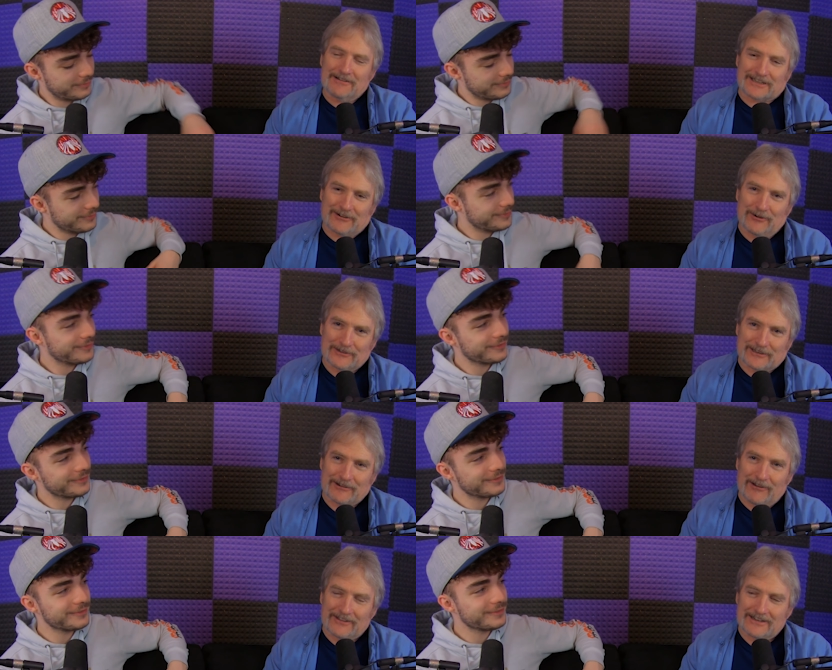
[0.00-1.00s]
Speaker 1: I was going
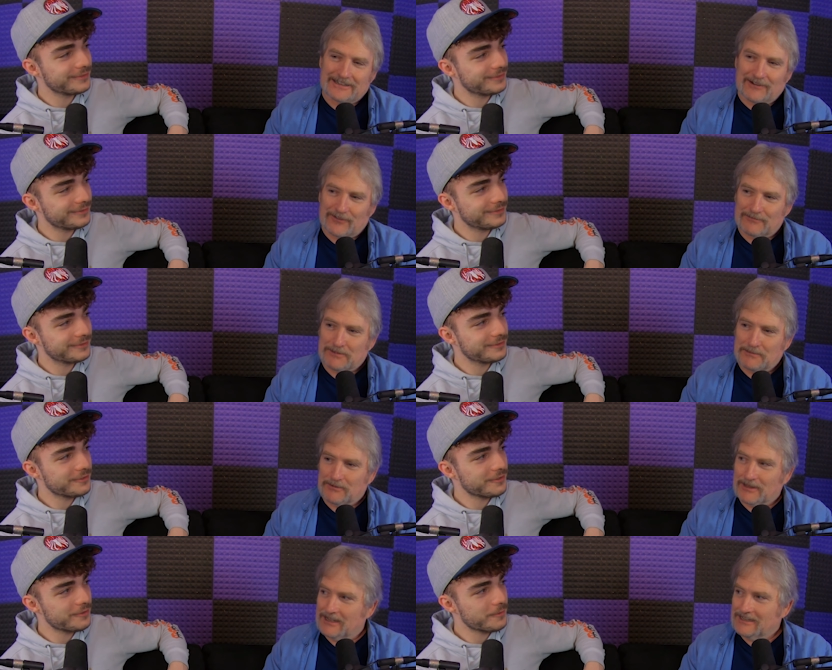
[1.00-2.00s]
to all the different
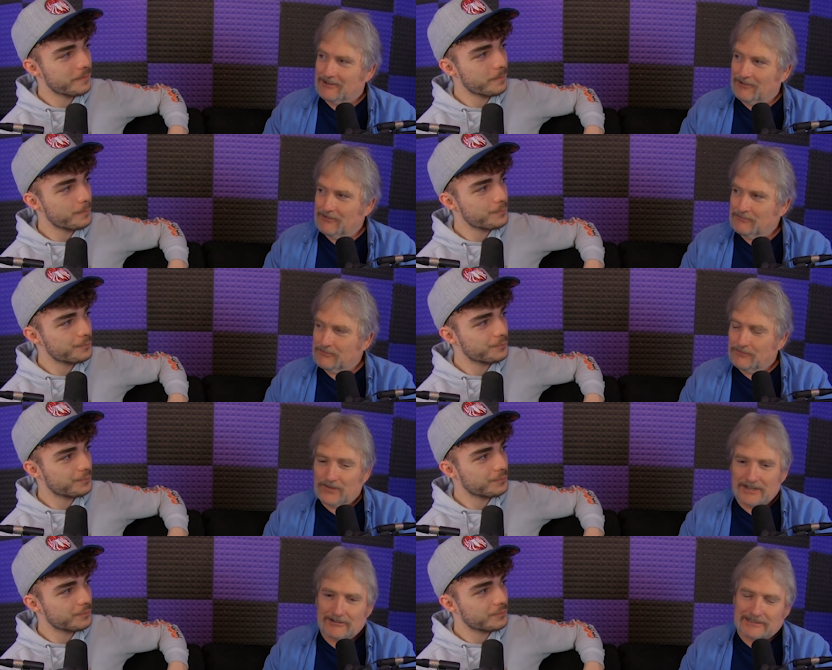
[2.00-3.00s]
people that you know
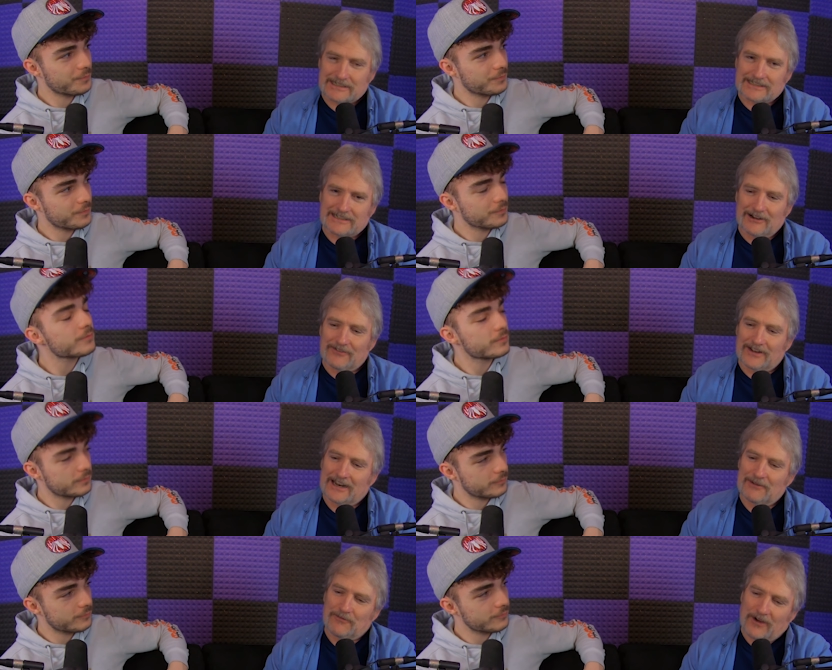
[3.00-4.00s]
vendors and stuff,
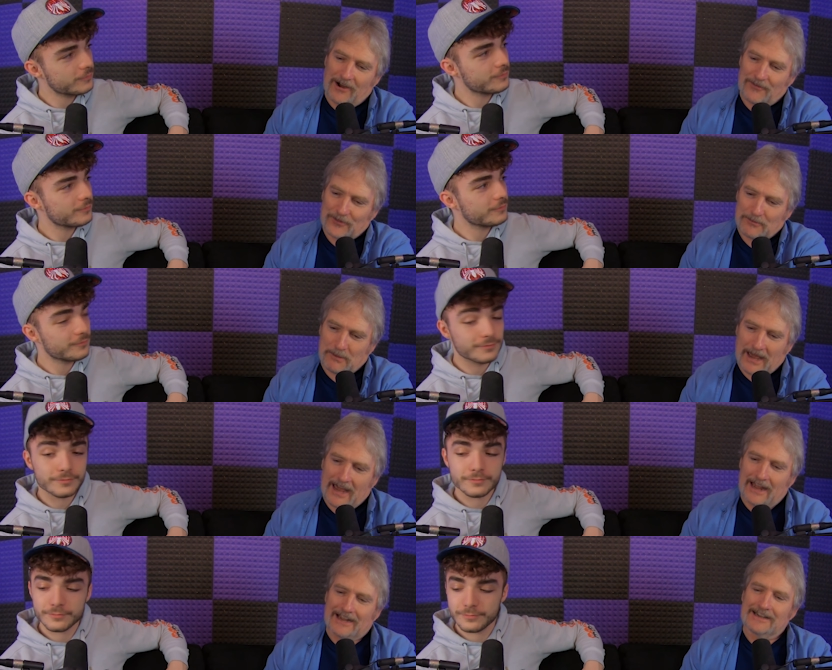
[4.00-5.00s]
and I found the
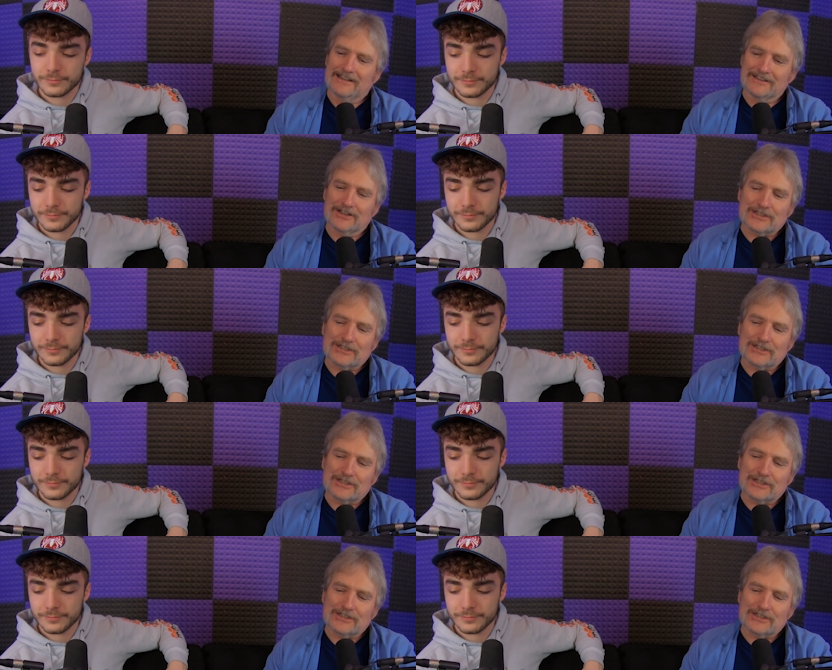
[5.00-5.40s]
bag the